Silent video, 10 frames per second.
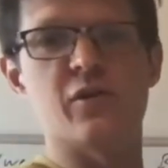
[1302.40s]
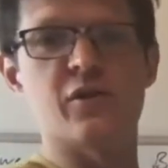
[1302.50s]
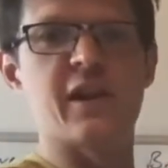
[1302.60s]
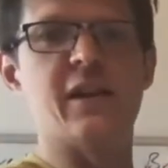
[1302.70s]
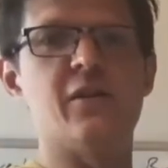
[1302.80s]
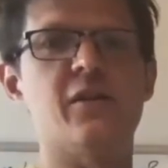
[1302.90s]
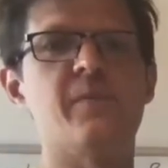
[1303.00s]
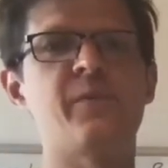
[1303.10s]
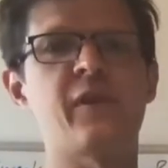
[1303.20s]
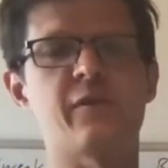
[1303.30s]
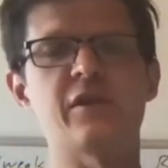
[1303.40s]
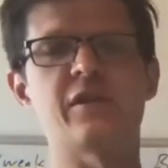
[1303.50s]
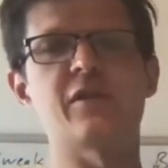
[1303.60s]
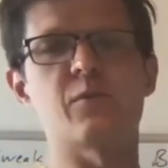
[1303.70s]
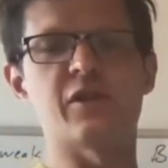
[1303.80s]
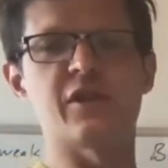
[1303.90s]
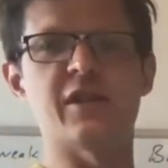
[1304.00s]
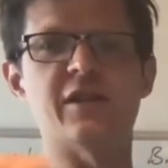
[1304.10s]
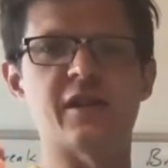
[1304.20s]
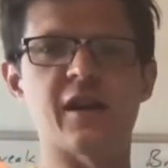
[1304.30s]
or scalar, for instance, which
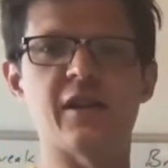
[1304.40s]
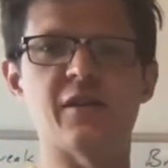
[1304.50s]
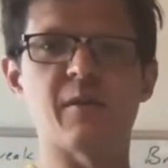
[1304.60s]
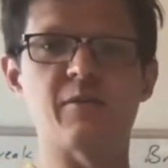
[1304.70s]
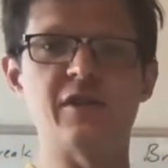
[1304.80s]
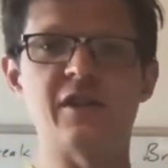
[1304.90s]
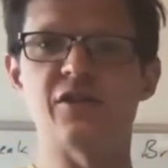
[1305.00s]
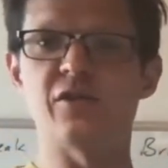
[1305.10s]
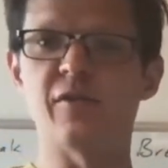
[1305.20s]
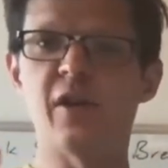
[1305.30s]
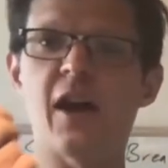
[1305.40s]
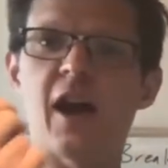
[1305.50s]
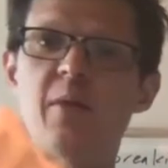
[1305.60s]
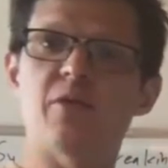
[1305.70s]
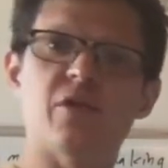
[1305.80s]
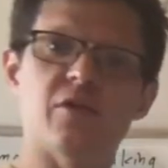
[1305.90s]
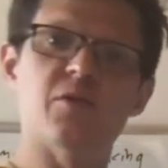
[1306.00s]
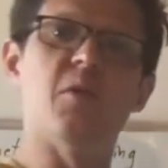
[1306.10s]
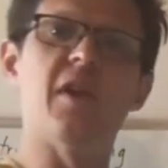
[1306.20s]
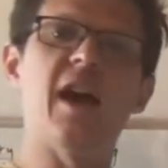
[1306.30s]
is in the representation of
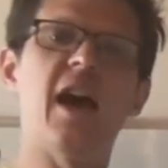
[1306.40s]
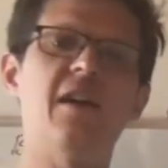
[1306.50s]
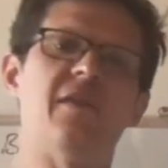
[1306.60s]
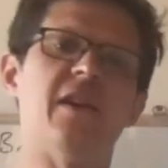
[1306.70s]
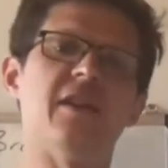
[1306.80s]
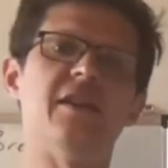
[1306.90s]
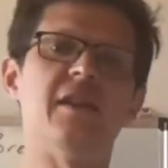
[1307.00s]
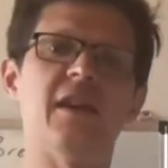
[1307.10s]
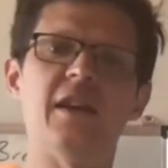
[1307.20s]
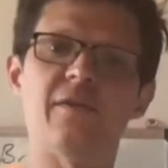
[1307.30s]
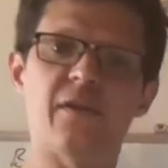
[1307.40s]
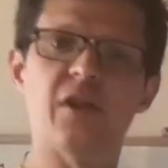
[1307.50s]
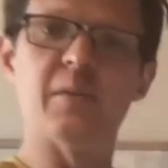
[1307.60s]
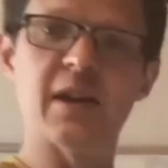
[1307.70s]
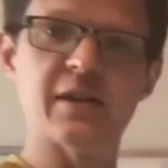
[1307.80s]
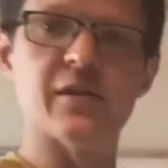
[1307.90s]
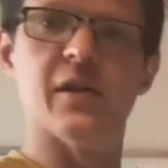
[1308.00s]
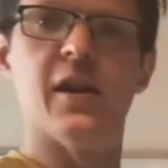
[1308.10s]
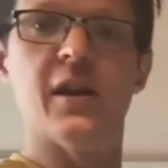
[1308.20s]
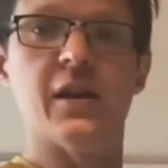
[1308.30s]
hypercharged 1/2 and a
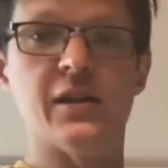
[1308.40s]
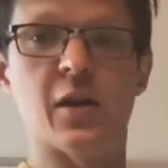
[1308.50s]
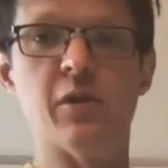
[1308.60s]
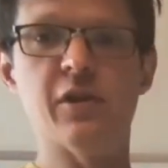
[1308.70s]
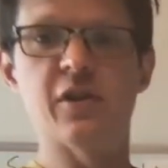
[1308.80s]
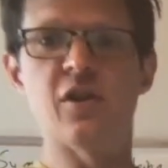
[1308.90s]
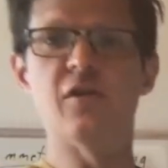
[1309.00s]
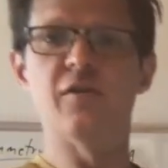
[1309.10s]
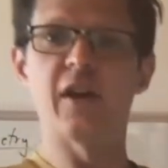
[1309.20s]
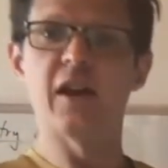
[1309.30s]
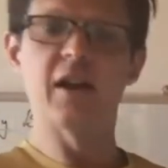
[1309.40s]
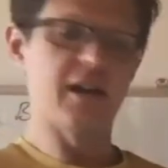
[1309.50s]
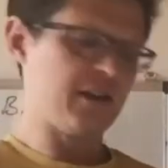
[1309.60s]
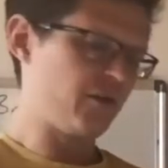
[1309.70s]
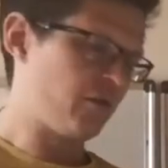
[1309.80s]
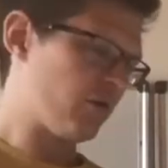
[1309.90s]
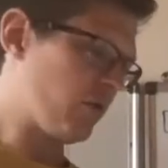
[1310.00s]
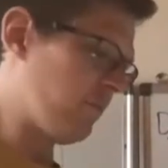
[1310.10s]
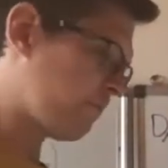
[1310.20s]
fundamental doublet of SU2.